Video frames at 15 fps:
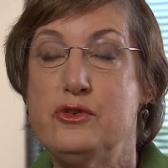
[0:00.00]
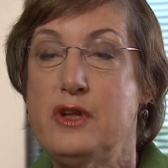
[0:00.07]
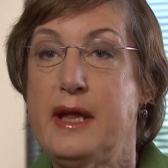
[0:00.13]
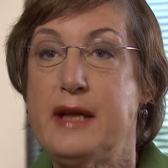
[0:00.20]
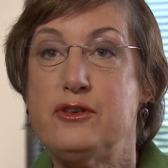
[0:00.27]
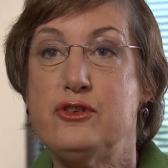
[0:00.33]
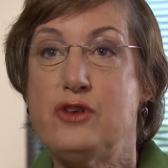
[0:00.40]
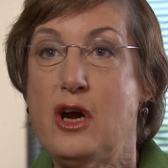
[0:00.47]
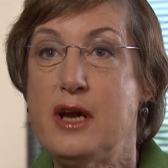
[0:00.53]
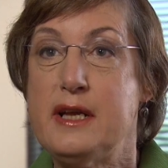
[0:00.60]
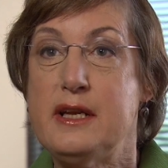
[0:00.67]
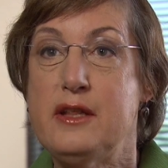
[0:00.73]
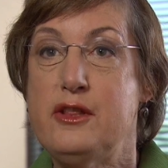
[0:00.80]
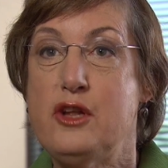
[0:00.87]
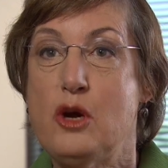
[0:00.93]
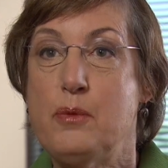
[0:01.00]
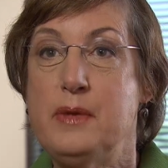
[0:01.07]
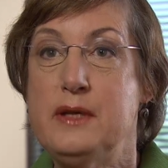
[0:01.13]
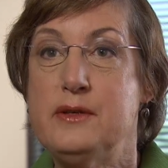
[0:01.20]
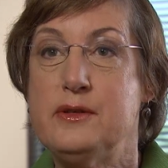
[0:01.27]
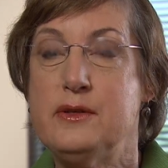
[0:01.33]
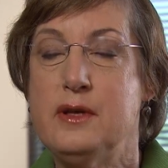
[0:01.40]
select targeted
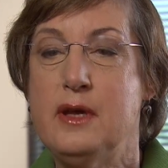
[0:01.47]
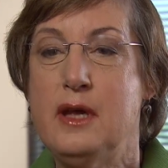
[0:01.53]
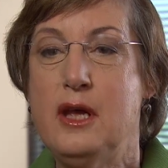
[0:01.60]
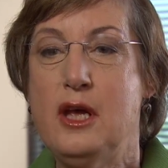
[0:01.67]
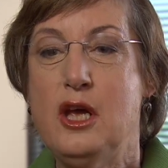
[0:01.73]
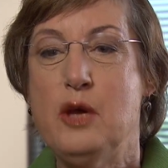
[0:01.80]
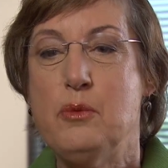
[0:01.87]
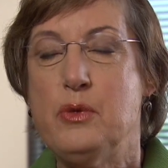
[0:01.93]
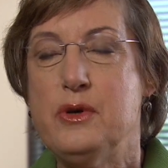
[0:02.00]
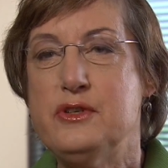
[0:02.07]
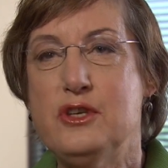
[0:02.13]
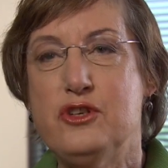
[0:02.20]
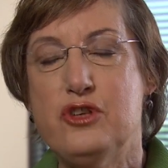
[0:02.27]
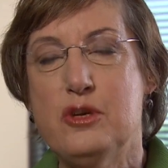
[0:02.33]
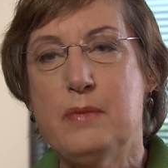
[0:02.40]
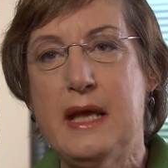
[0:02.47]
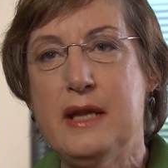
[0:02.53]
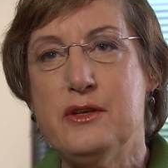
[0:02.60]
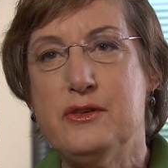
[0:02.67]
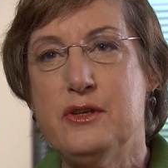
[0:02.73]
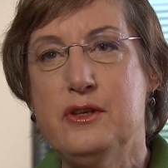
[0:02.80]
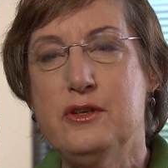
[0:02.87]
therapies, precision
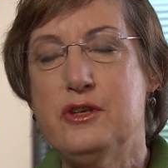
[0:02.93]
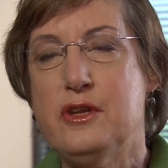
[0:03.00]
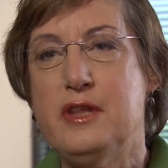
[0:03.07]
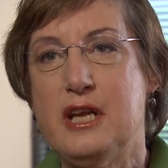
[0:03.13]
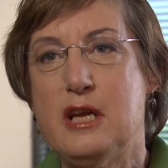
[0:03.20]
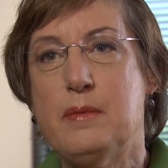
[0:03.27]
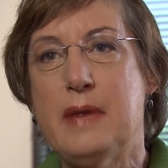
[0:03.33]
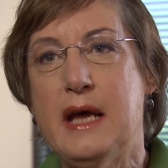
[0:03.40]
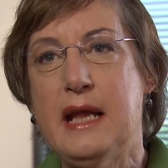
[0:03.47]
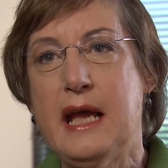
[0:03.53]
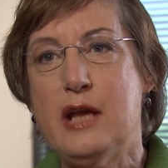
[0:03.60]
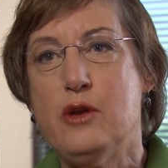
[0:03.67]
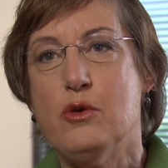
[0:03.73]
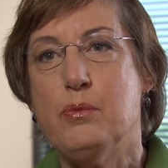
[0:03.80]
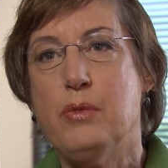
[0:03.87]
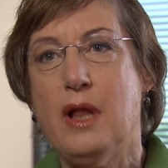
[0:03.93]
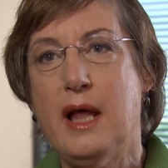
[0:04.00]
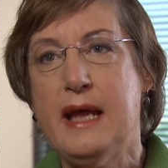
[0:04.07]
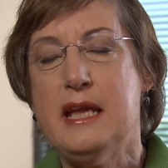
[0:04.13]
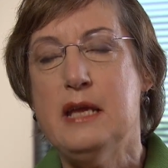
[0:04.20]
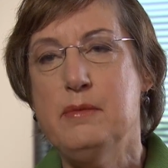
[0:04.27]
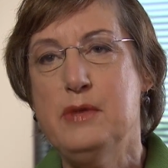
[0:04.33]
medicine to think about how to
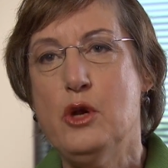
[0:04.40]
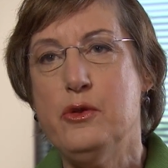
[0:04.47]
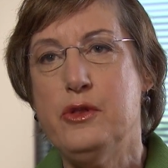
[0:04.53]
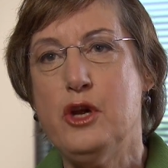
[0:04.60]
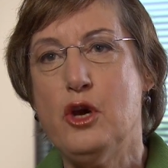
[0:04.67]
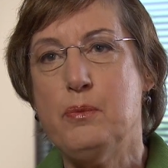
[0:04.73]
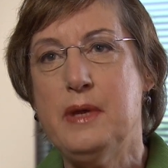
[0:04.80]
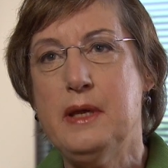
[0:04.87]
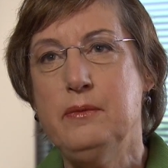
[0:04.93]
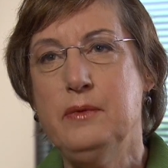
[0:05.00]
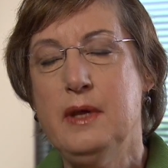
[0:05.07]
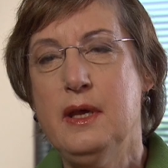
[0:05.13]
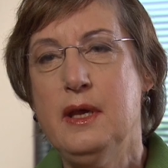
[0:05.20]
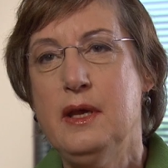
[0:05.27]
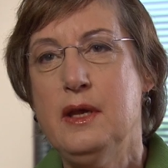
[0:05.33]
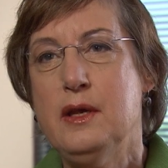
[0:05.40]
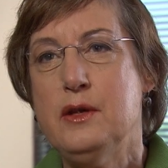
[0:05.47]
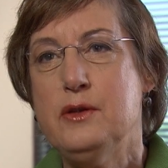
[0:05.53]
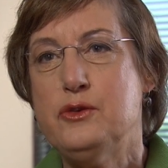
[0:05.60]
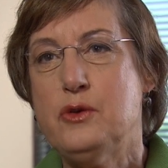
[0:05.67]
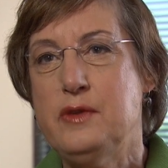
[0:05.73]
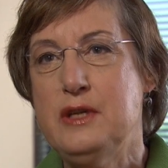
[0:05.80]
apply immunotherapy.
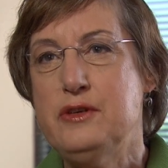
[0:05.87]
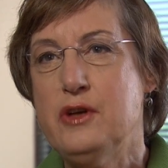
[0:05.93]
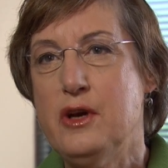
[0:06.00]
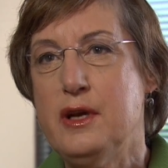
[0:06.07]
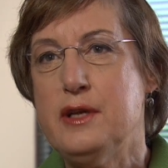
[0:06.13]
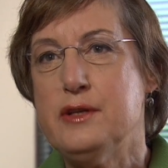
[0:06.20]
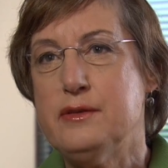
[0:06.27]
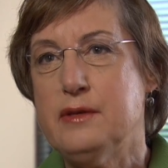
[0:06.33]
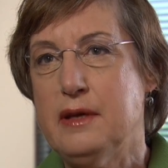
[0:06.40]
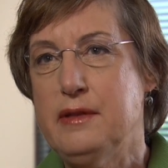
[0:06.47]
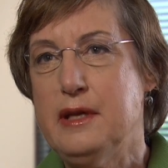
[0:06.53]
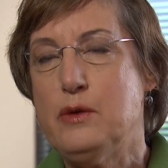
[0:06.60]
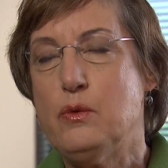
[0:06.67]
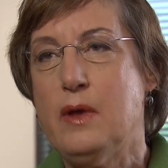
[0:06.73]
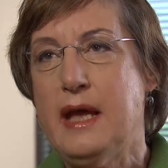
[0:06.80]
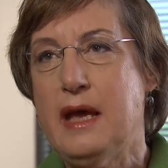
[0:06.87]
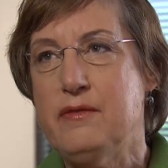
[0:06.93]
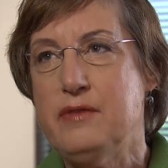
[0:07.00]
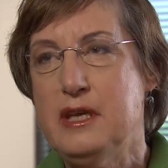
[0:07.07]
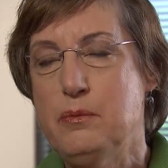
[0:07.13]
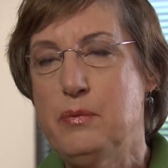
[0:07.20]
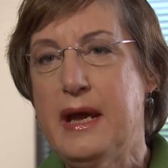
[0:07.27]
So these areas I think will have
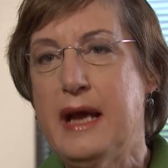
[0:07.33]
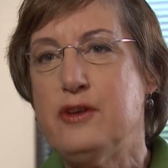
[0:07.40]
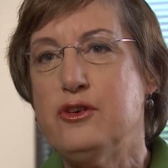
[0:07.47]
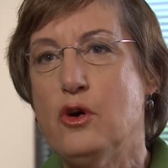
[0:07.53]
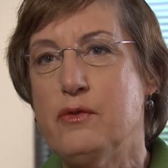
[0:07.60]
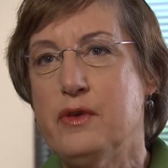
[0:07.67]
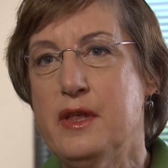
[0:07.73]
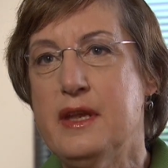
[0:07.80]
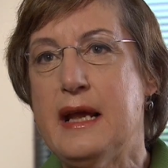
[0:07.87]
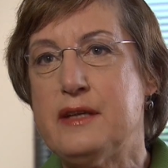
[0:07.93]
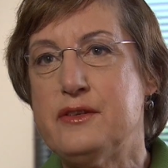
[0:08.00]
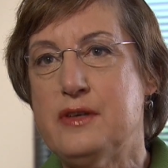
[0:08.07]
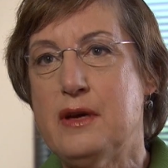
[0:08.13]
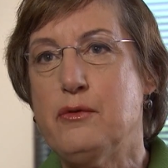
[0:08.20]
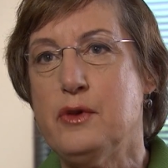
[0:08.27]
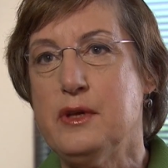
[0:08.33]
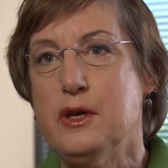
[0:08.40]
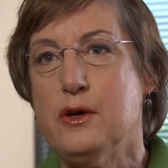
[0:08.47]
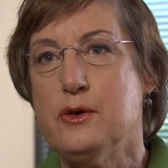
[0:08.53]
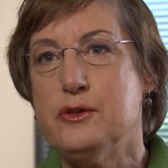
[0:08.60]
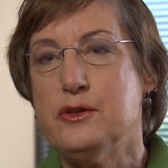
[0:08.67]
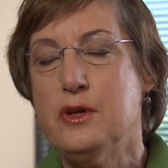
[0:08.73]
impact over the next several
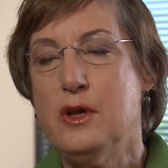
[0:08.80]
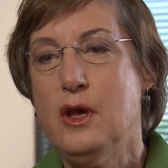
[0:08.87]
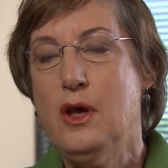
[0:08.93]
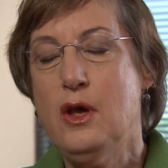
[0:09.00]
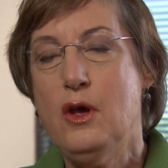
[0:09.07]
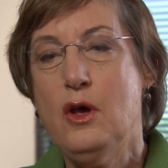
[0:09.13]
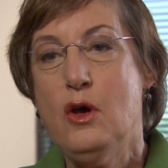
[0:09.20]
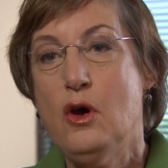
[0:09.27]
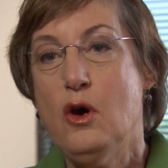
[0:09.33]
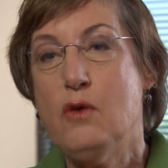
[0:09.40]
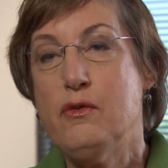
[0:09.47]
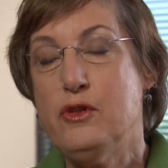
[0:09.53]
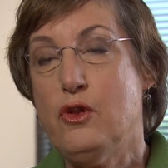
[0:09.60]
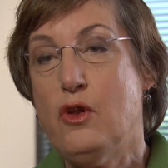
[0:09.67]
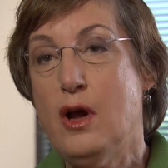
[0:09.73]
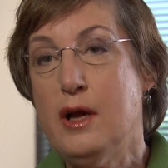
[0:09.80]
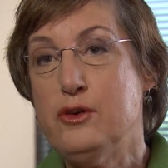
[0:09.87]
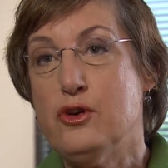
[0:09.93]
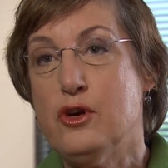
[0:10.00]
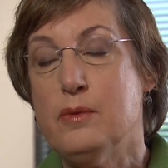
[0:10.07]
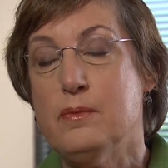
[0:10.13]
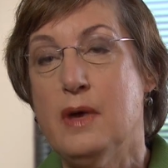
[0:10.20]
years. Over the long
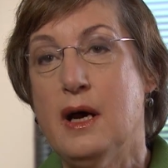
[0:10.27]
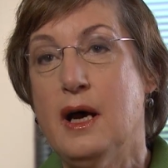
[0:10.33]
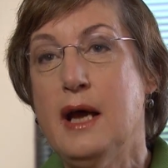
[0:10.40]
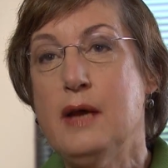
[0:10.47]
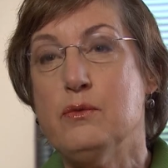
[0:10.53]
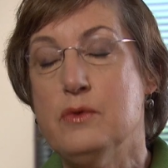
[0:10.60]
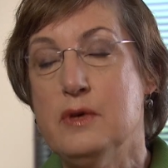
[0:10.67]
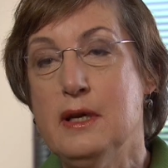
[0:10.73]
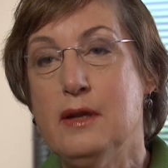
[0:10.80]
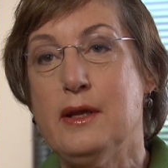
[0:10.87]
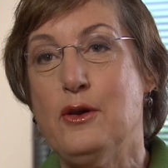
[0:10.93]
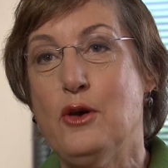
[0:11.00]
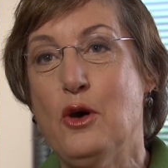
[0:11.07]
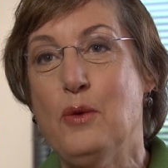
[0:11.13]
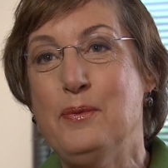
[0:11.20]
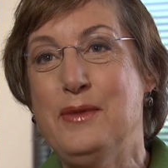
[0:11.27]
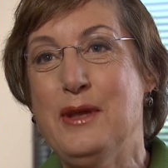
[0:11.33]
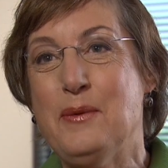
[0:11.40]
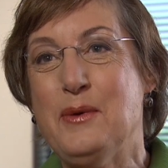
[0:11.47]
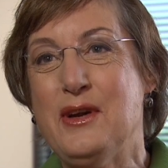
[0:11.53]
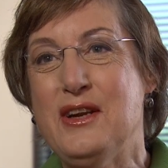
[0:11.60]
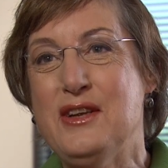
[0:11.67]
term, I really hope
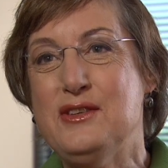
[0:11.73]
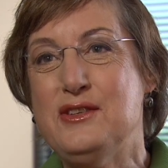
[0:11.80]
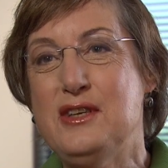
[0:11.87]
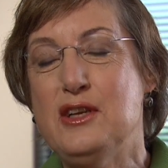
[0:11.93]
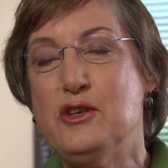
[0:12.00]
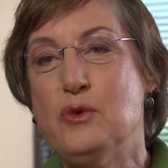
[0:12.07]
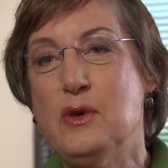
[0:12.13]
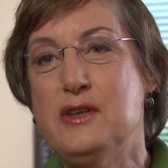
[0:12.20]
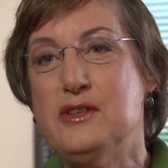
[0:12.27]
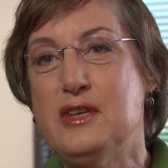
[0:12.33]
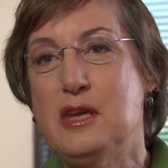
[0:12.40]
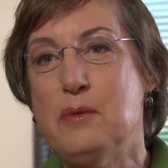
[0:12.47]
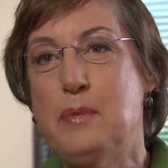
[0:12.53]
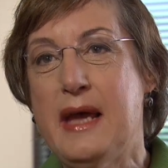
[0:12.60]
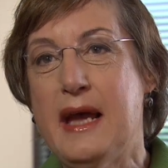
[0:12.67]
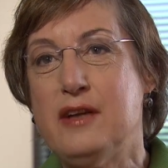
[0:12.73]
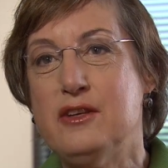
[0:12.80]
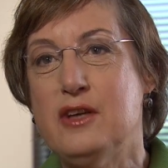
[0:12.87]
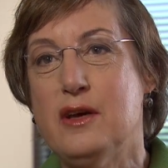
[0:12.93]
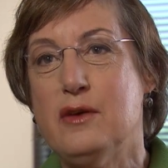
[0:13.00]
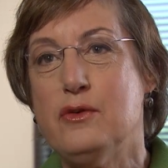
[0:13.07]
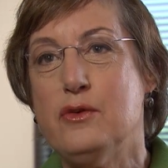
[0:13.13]
that we're going to see increasing impact
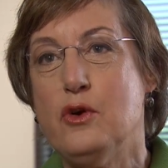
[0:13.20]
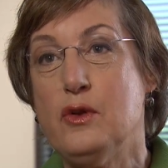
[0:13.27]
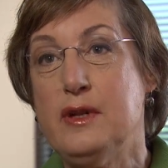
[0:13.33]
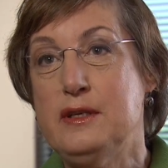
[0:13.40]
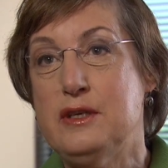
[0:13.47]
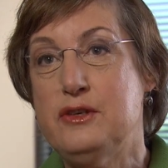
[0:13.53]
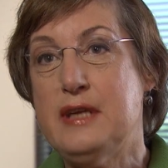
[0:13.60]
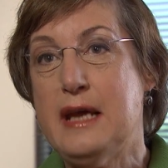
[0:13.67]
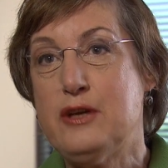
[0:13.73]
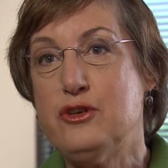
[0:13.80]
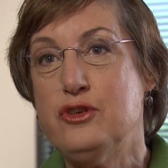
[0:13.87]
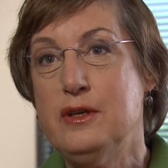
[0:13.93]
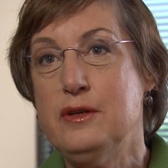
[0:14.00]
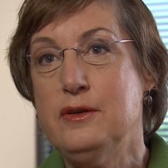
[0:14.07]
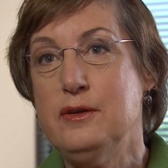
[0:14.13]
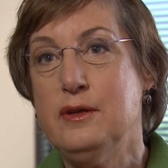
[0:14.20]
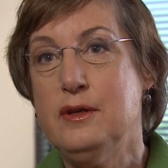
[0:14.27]
of early detection,